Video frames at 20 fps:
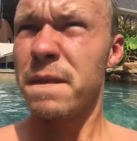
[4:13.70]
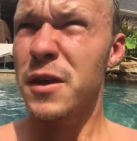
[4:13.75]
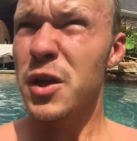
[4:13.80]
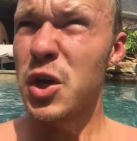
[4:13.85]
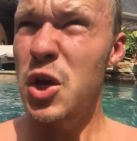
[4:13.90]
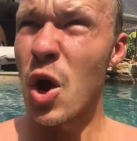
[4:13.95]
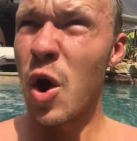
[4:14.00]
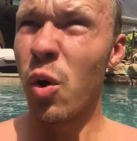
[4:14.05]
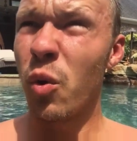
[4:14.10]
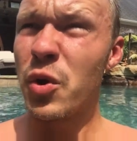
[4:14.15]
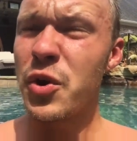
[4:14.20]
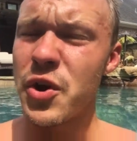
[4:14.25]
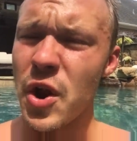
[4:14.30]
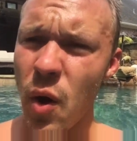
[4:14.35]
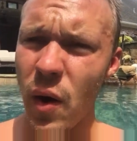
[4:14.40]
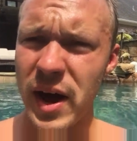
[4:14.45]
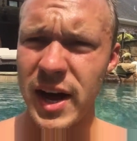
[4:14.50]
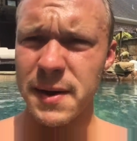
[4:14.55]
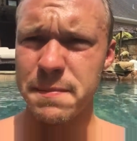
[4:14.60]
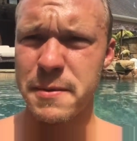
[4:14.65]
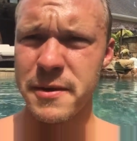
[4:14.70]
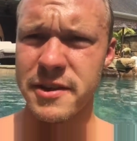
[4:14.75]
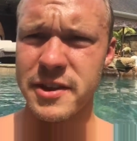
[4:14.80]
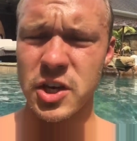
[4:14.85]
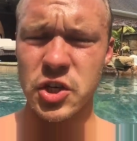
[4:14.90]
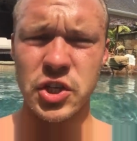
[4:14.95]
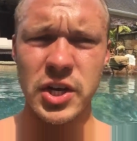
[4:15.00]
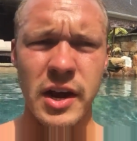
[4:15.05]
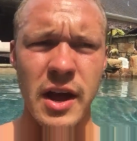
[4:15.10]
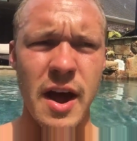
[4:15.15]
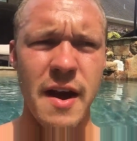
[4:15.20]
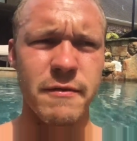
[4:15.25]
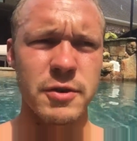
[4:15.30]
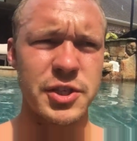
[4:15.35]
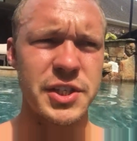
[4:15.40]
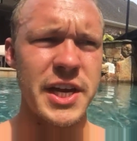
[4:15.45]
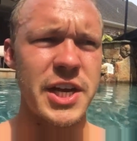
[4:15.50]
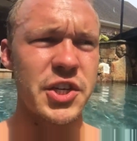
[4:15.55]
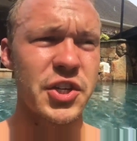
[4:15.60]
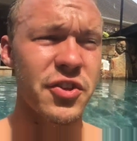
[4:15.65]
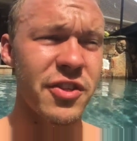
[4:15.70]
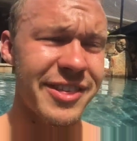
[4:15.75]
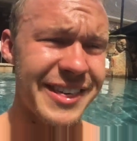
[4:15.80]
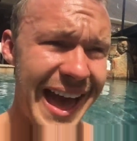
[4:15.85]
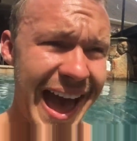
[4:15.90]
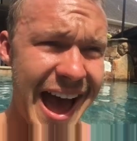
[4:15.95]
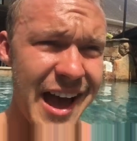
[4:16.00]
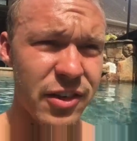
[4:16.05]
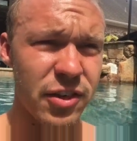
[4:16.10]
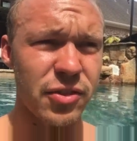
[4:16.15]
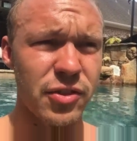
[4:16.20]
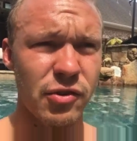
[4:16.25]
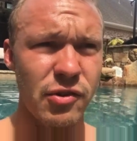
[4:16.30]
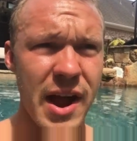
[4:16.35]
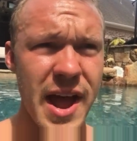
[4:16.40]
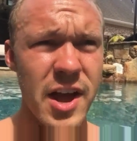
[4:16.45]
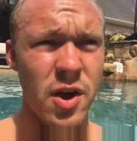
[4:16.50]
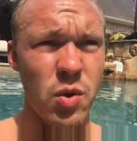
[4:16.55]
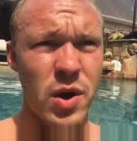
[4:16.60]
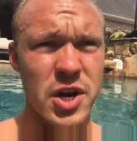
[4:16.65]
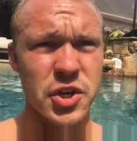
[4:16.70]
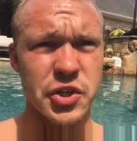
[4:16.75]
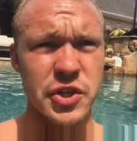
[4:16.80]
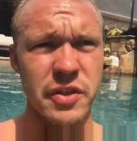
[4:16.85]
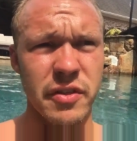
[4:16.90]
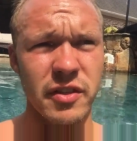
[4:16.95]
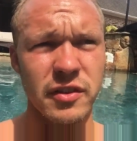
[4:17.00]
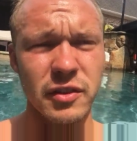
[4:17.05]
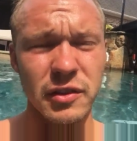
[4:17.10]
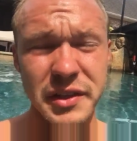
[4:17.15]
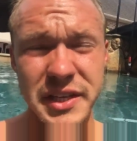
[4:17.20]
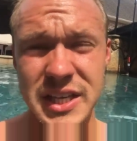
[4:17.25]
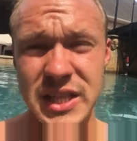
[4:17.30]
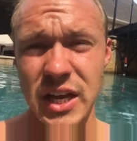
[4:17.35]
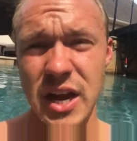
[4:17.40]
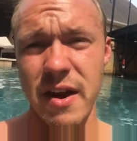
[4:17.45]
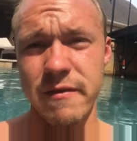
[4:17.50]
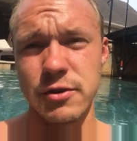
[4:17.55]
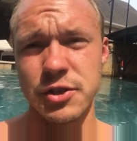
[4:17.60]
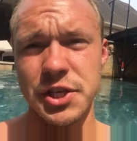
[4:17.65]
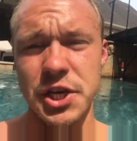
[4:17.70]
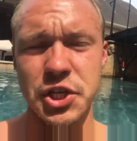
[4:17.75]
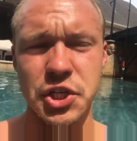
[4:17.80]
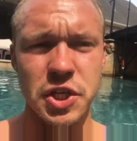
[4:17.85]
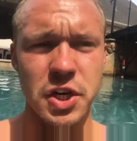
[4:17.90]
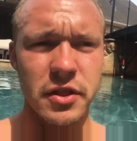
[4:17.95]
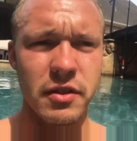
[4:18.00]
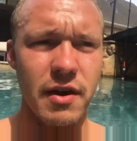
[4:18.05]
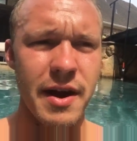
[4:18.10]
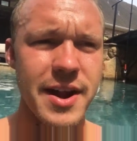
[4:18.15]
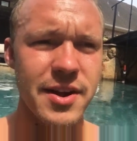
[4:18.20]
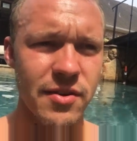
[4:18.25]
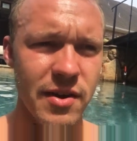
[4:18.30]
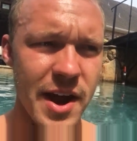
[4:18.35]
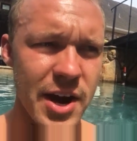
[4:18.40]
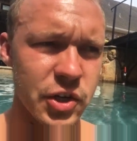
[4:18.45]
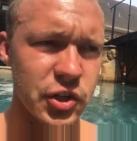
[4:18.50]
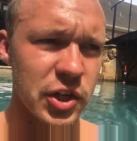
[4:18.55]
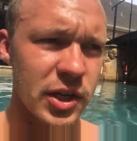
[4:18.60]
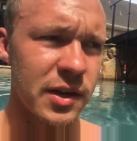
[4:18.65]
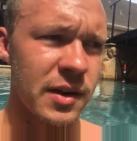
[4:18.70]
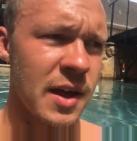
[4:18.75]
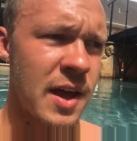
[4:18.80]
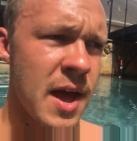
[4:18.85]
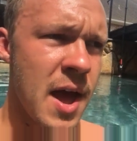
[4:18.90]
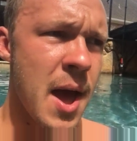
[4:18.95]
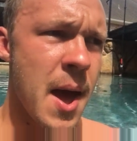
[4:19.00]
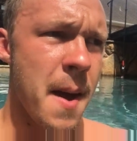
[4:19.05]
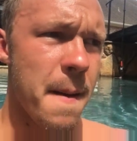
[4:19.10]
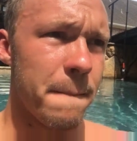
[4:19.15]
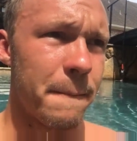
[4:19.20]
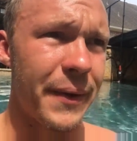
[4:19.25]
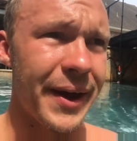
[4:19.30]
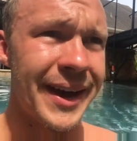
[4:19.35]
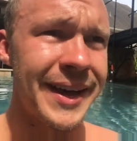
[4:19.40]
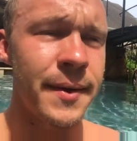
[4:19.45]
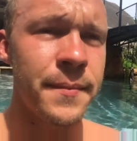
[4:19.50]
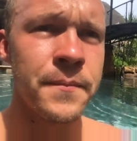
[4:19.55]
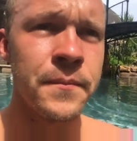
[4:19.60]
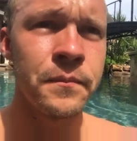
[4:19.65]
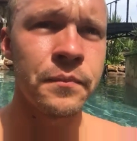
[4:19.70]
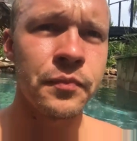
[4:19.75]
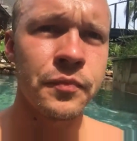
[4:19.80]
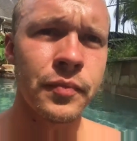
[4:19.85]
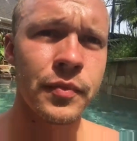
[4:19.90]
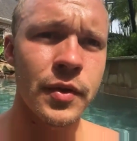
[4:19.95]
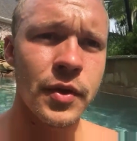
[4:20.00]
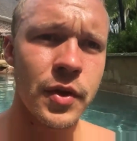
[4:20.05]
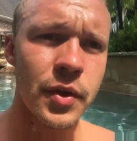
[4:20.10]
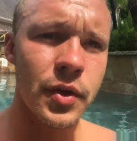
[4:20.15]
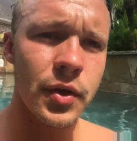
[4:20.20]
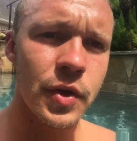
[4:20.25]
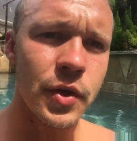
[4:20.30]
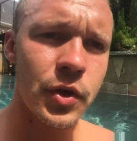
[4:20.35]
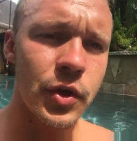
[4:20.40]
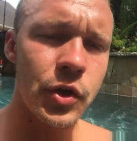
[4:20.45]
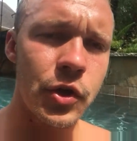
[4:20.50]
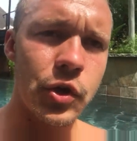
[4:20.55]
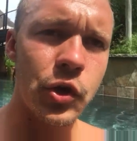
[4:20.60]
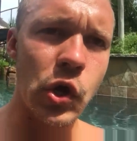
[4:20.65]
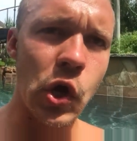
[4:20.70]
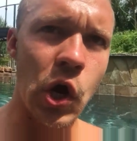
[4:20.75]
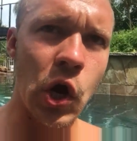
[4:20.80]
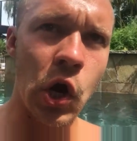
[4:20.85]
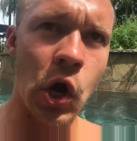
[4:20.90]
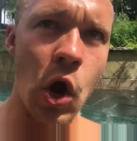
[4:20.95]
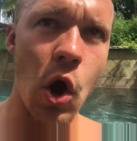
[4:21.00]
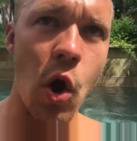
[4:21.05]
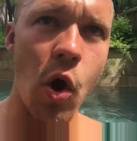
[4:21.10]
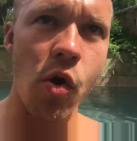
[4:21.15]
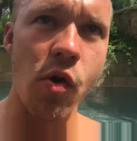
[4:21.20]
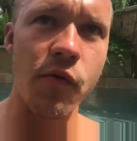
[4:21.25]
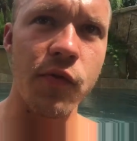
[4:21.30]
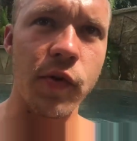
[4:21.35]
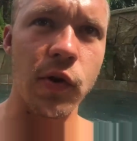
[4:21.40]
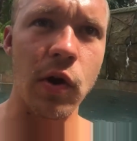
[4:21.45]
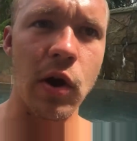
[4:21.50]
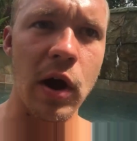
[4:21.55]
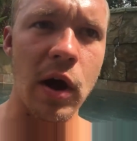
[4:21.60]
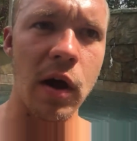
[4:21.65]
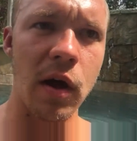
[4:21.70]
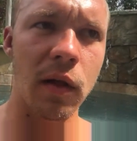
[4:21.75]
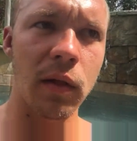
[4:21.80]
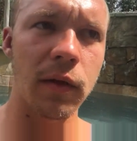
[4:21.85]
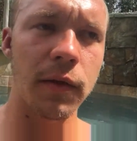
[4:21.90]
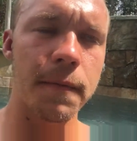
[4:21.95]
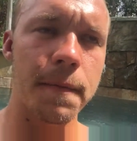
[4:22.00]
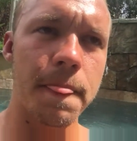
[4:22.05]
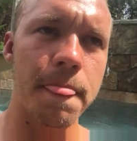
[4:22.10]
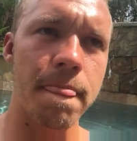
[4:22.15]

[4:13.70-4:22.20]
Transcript: you know know how to position conversations to ask the right questions and to lead the conversation in the right direction but your overall